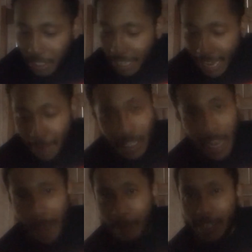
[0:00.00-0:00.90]
game
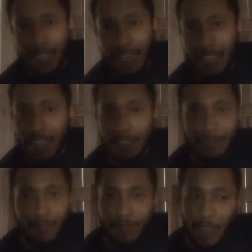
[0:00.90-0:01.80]
time, it's like
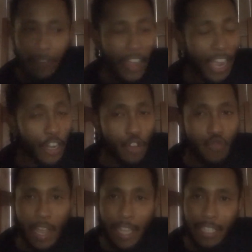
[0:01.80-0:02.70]
they'll find new
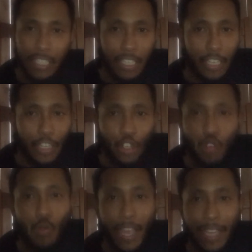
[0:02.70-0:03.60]
ways
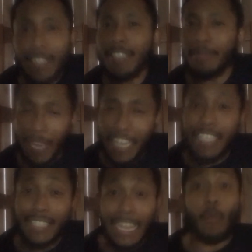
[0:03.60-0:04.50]
to make you
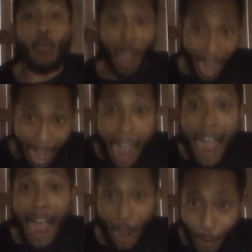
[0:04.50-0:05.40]
say
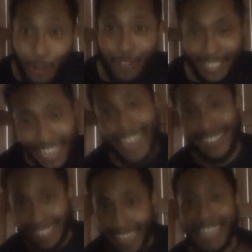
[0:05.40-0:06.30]
wow. Yeah,
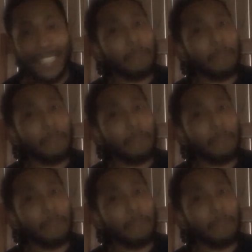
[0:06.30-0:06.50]
that's the